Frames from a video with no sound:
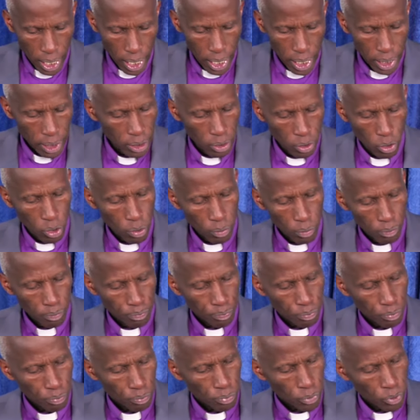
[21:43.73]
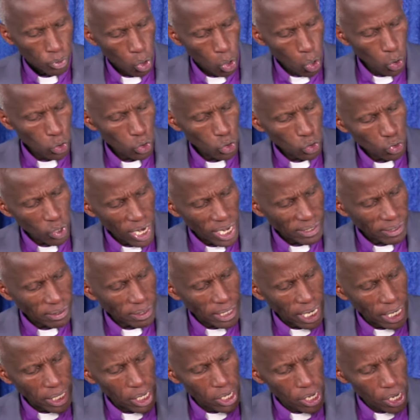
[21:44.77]
and who
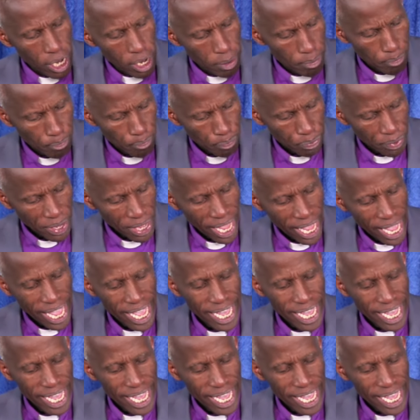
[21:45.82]
trusted in him,